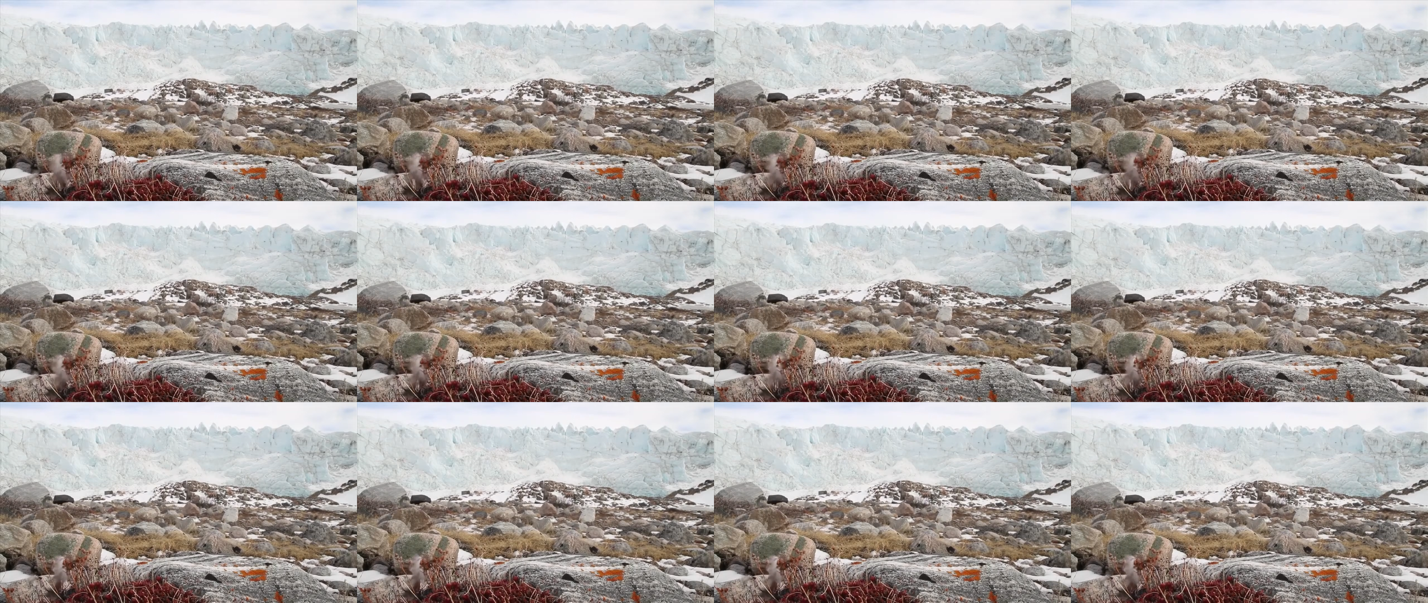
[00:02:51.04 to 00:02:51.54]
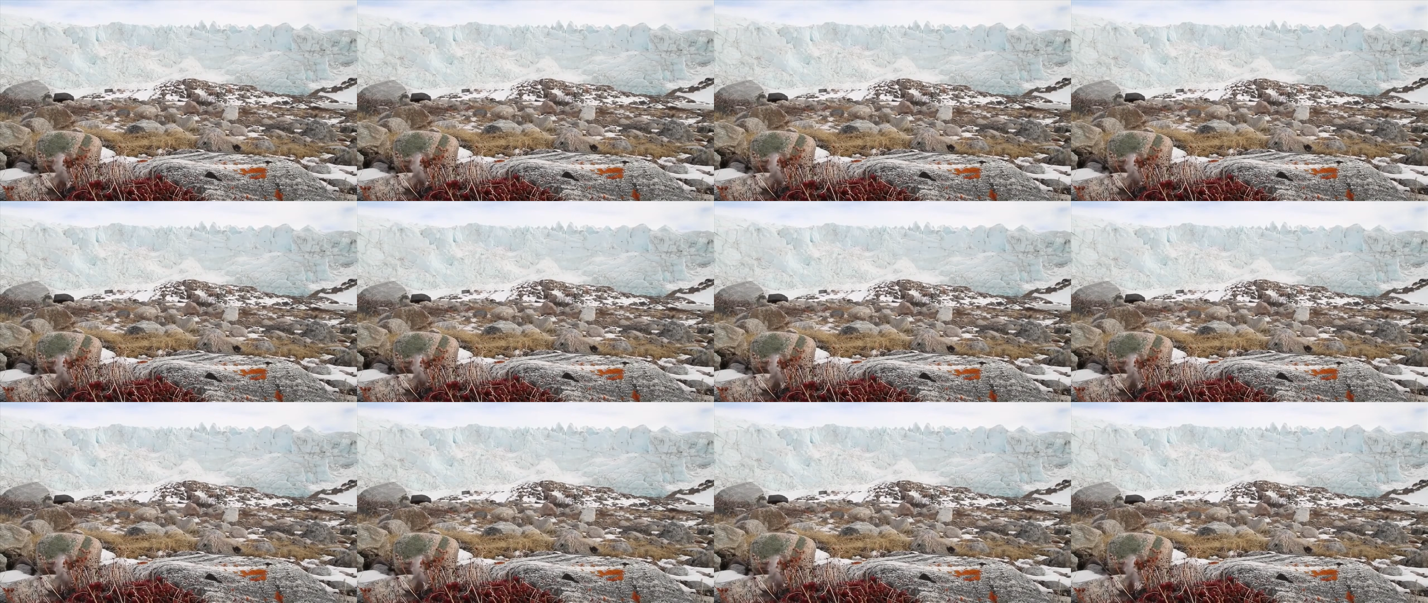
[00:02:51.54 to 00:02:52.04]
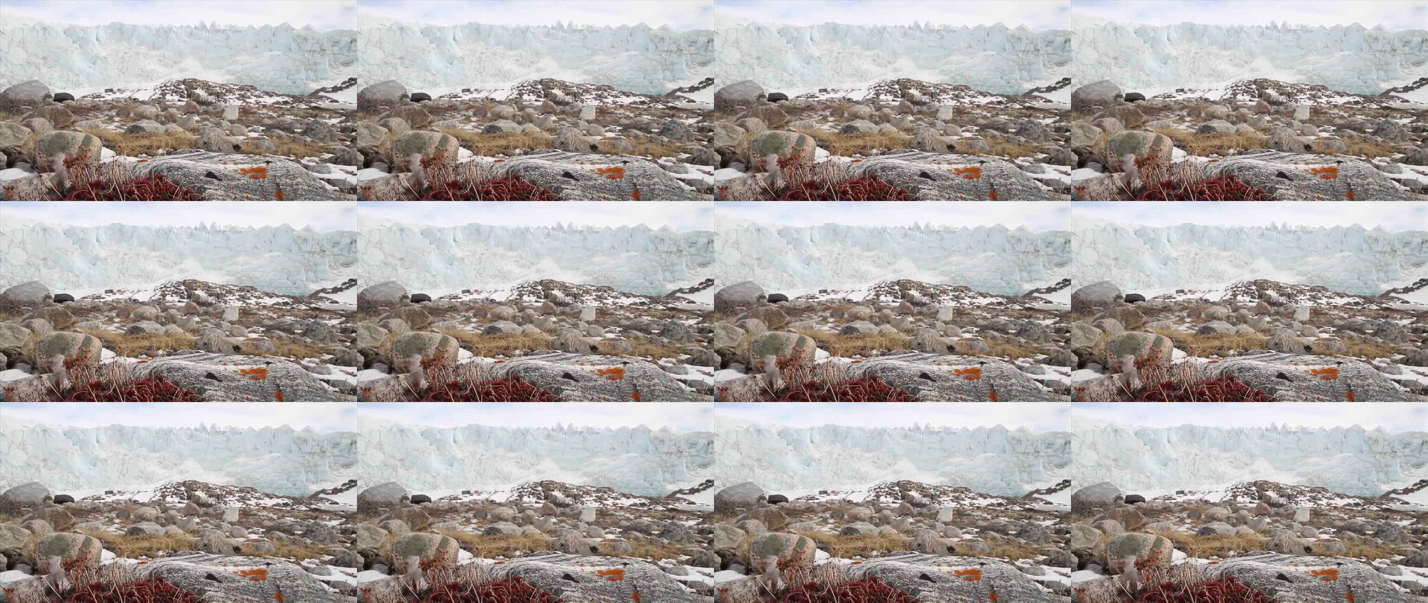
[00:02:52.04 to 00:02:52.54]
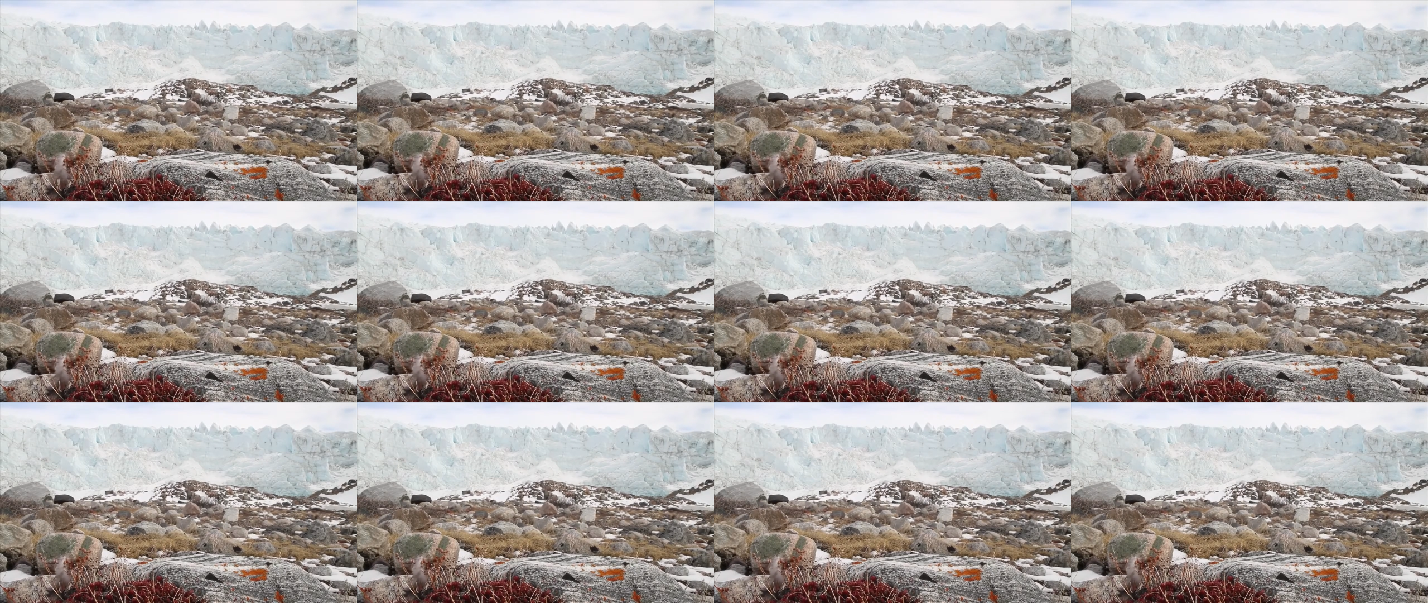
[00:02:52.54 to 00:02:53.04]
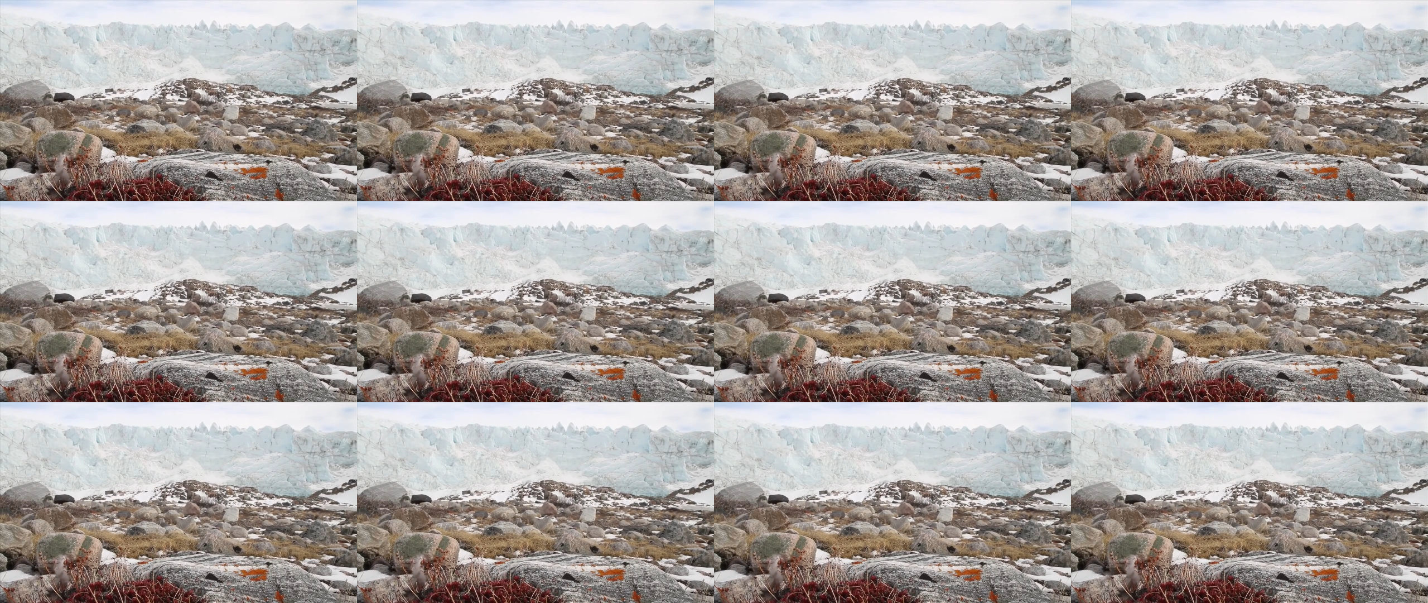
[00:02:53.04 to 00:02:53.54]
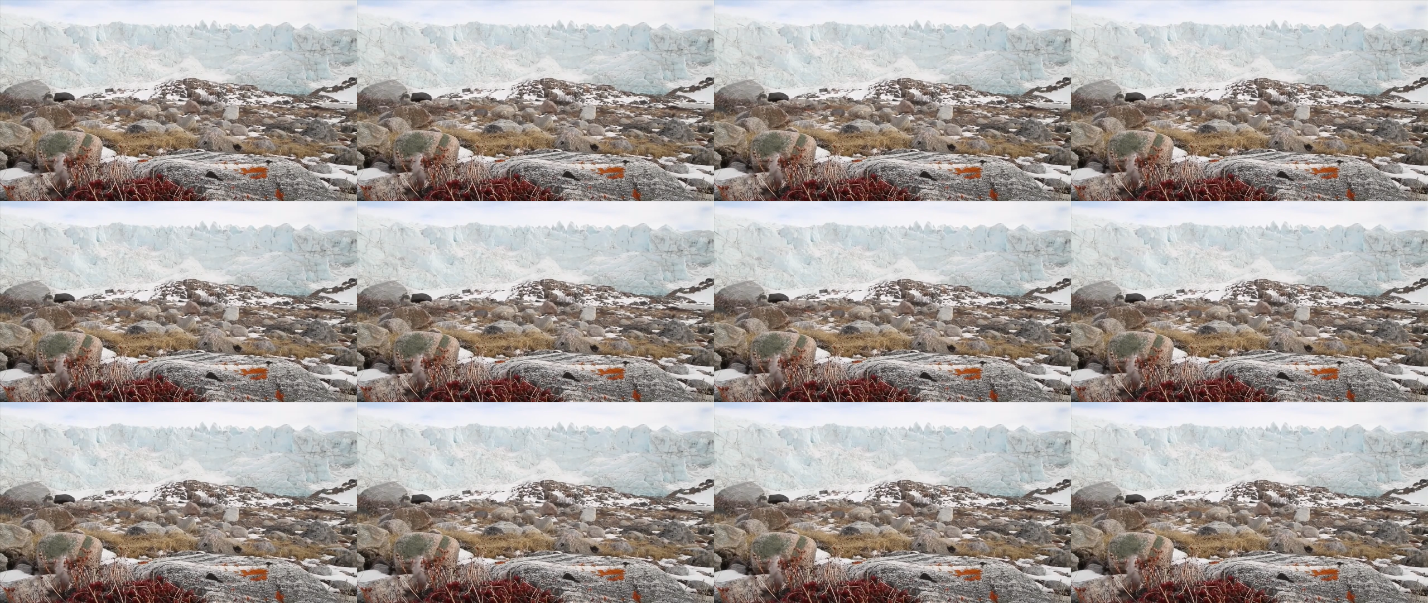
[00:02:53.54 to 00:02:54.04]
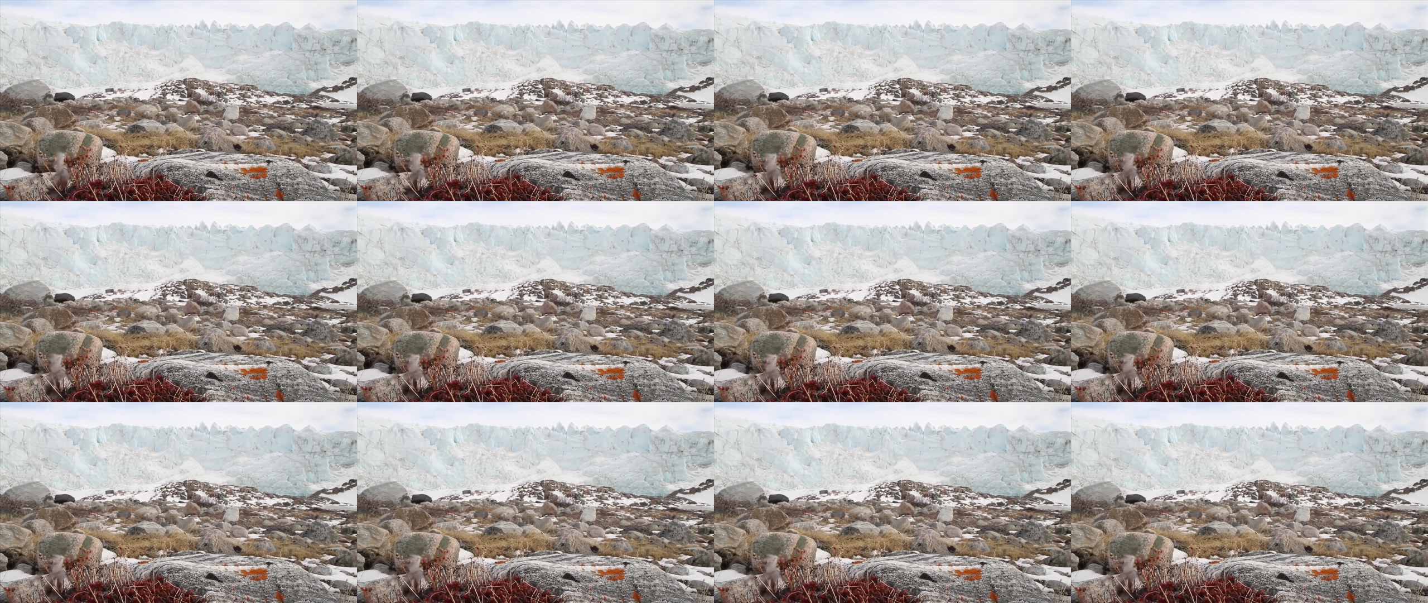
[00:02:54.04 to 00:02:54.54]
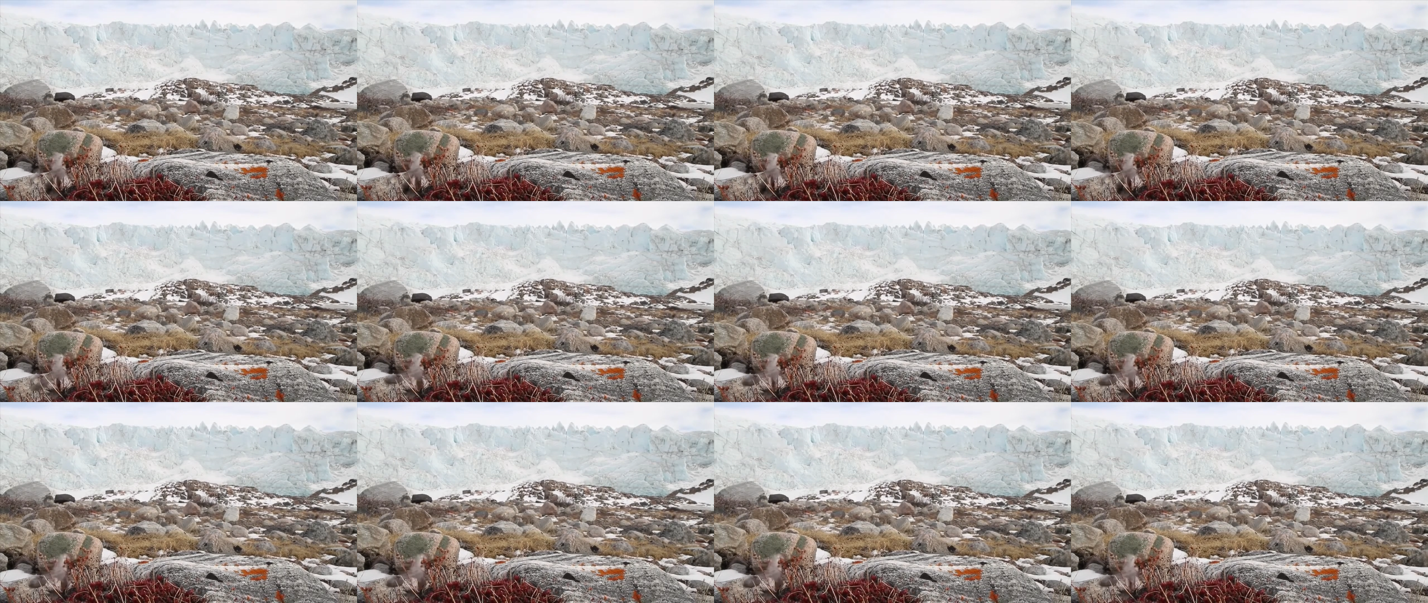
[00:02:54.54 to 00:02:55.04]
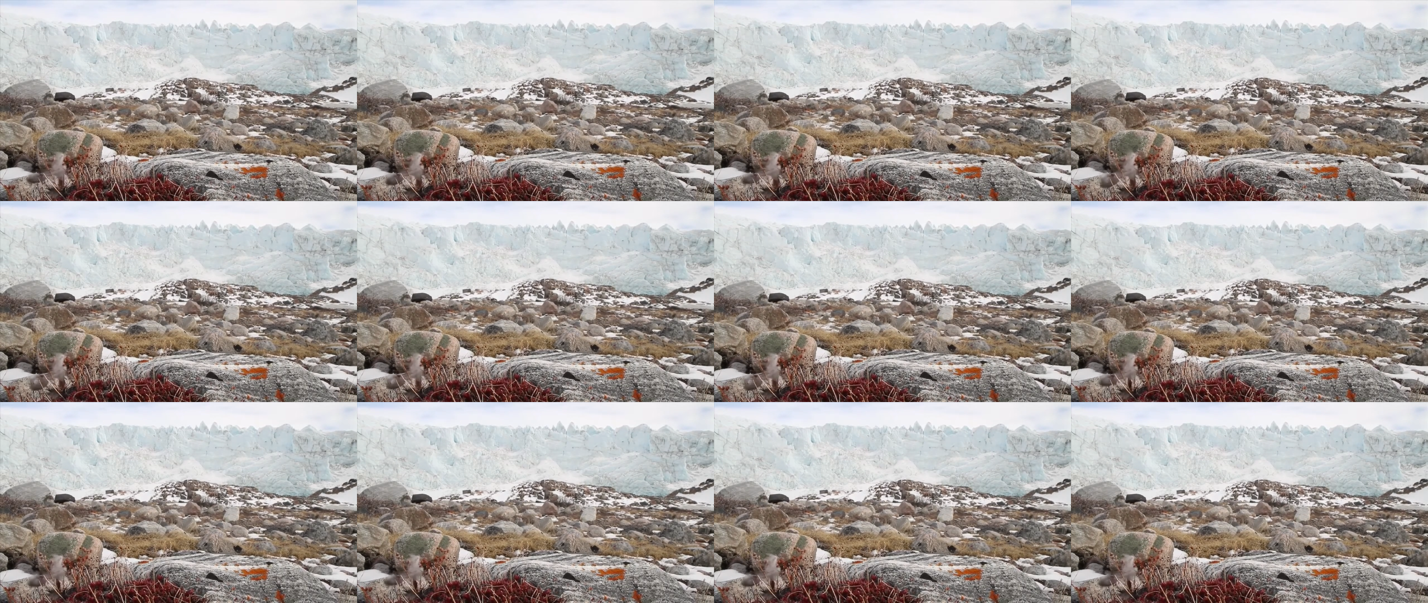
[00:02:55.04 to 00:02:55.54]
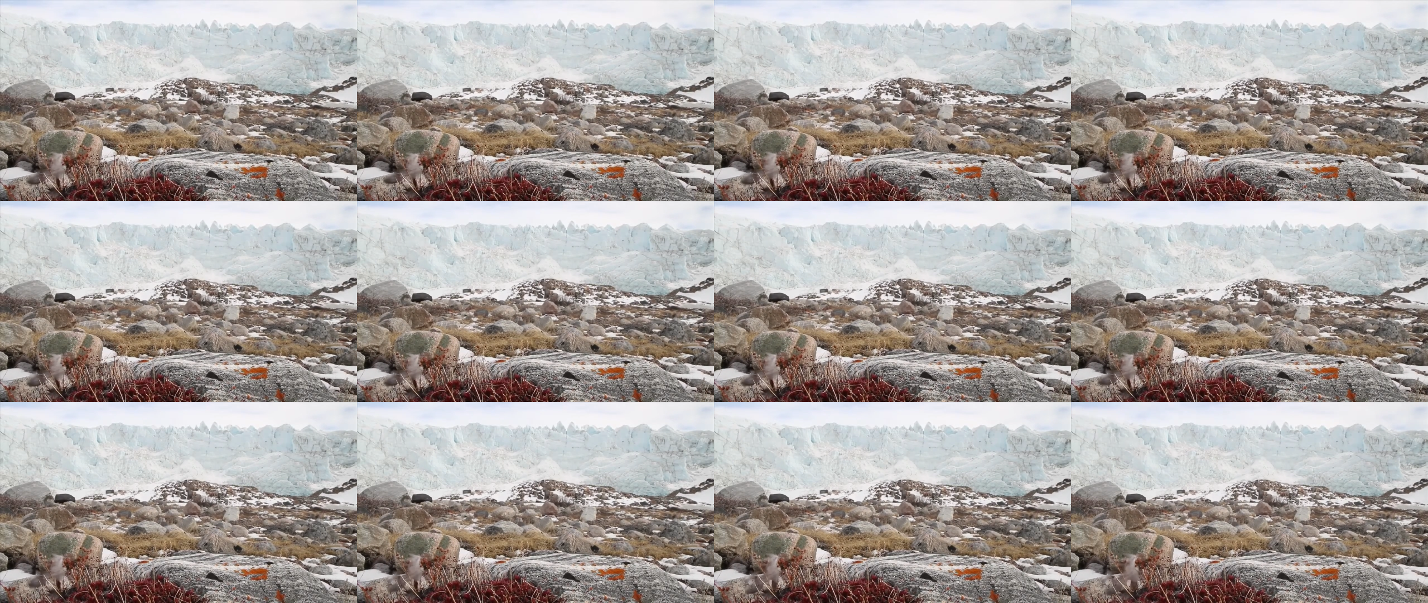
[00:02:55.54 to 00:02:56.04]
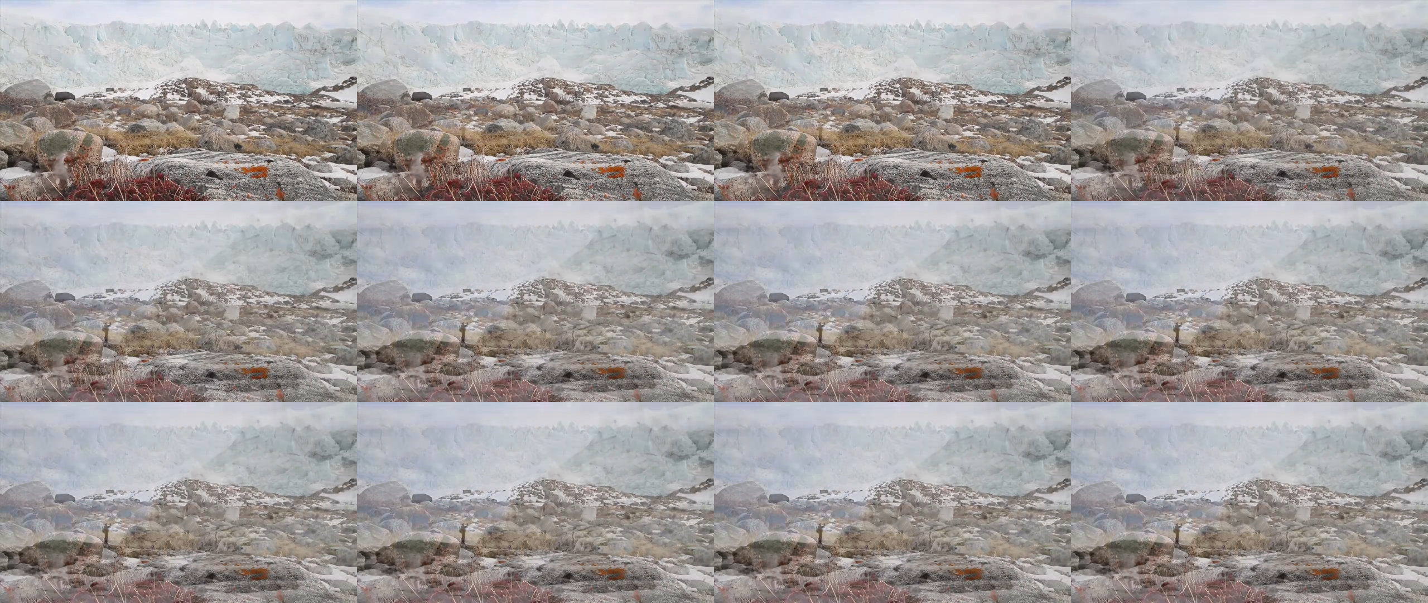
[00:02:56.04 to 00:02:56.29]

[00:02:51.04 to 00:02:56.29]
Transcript: No face is visible, so there are no lips to read.